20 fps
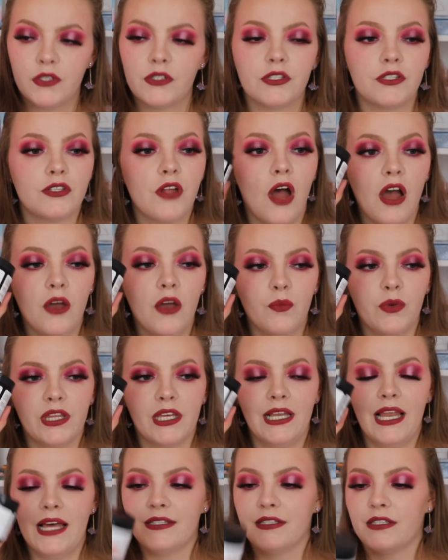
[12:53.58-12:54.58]
Starting with
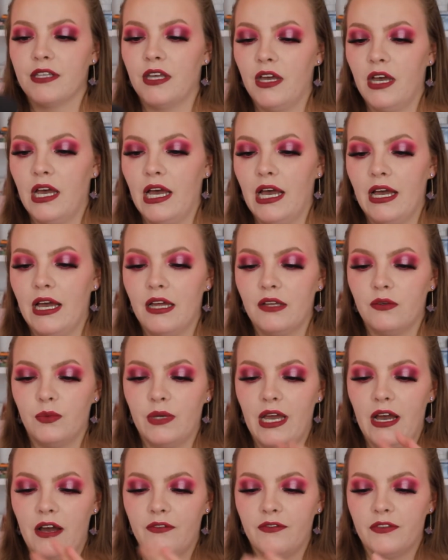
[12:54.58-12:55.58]
cleanser, and we
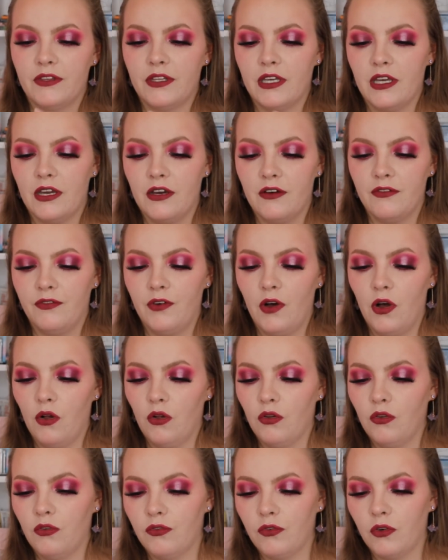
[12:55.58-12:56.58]
have the
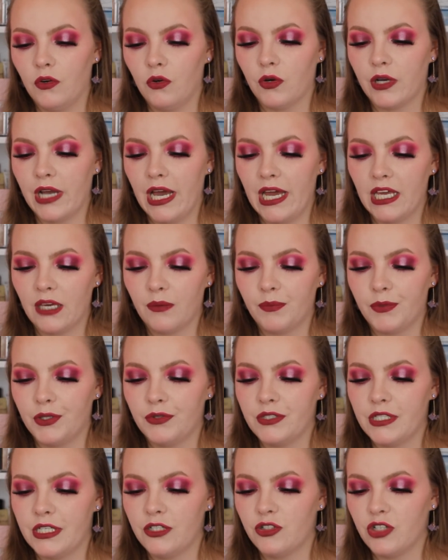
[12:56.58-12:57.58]
Evolve Organic
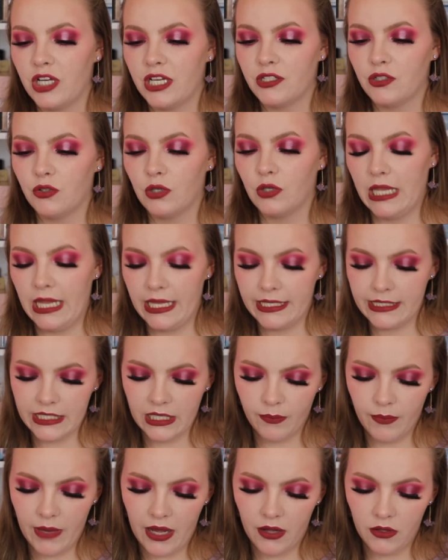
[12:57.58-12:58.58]
Beauty Gentle
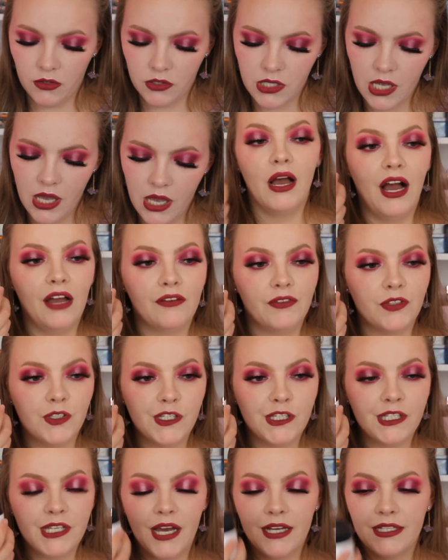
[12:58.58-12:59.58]
Cleansing Melt. I've used
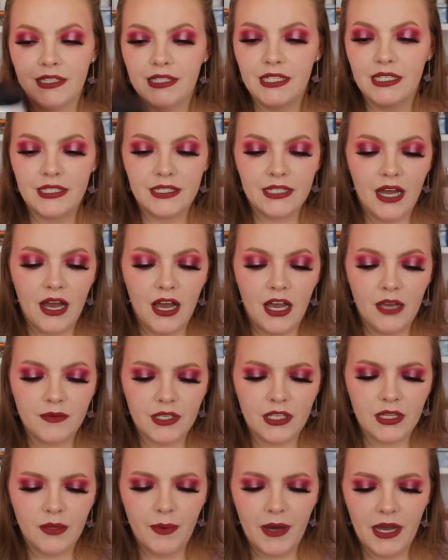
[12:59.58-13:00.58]
this 19 times
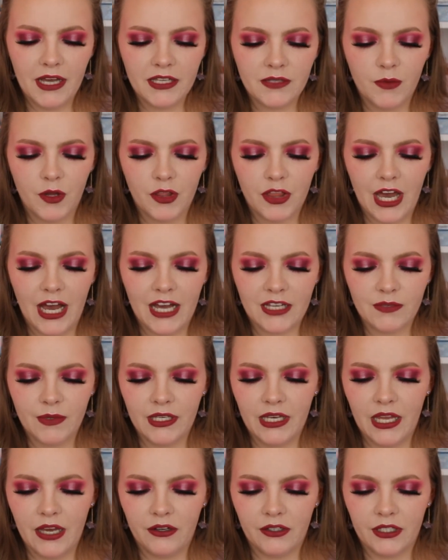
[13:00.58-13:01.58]
in the past month. It has
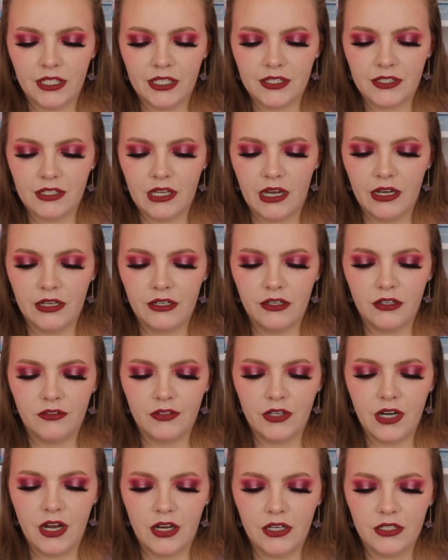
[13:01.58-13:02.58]
been low on its side
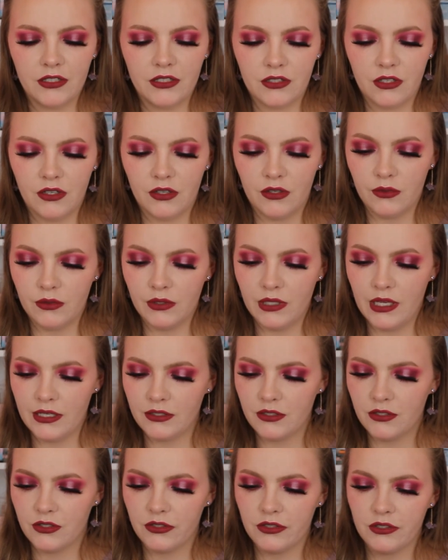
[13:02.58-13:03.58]
overnight, so
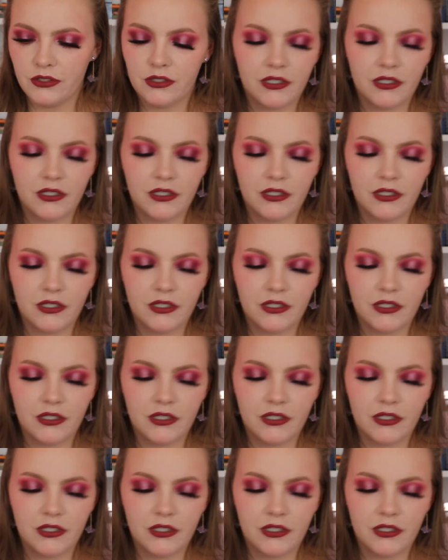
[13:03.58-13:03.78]
let's just,